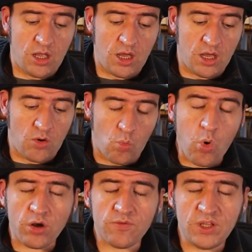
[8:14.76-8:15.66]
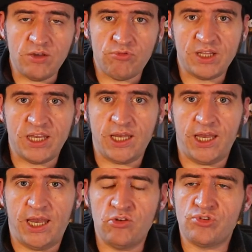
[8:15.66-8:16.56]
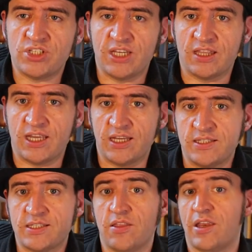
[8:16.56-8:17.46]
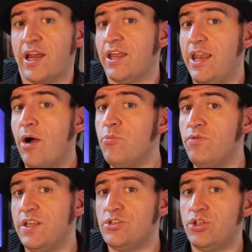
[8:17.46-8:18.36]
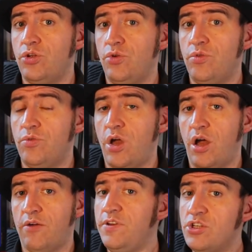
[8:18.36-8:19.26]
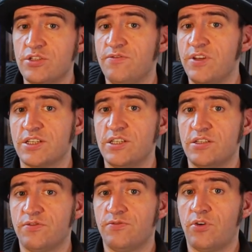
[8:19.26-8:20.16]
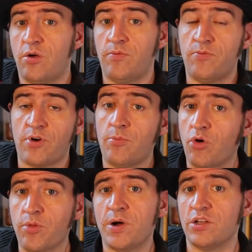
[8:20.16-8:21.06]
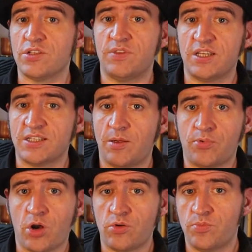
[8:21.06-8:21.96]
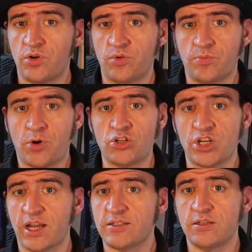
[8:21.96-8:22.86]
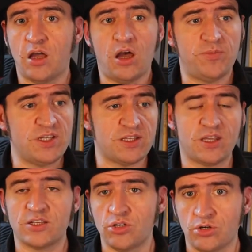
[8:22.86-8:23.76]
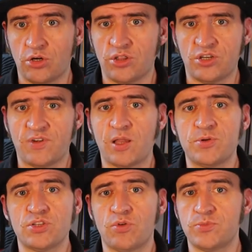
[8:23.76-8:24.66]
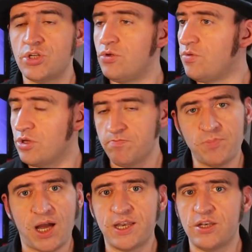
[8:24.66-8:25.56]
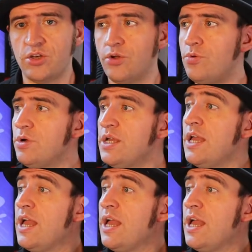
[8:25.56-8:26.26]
One of the really interesting things that I can now move into features and fixes from other parts of the Inkscape project. These are things that other developers are up to that I didn't do.